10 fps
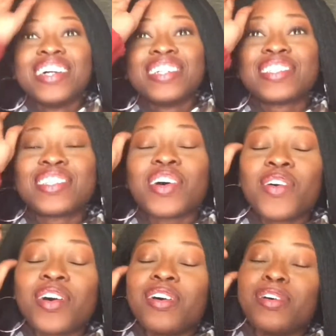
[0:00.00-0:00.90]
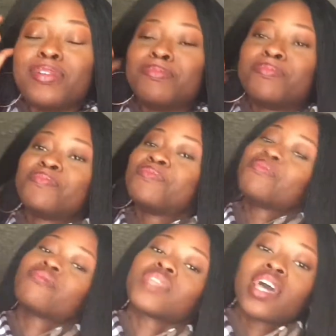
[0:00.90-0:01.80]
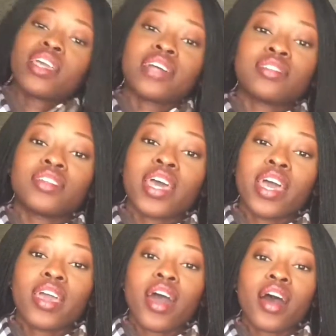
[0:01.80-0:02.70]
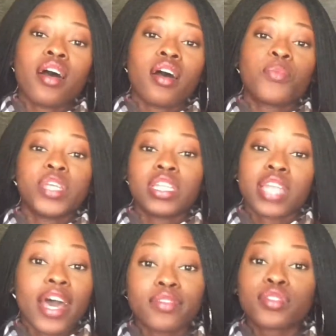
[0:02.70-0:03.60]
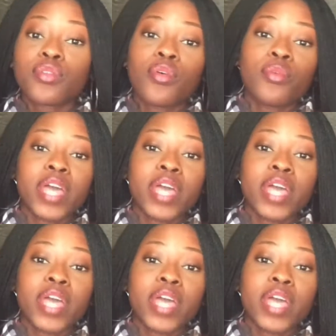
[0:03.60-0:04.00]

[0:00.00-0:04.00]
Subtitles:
So, yesterday, we didn't have school.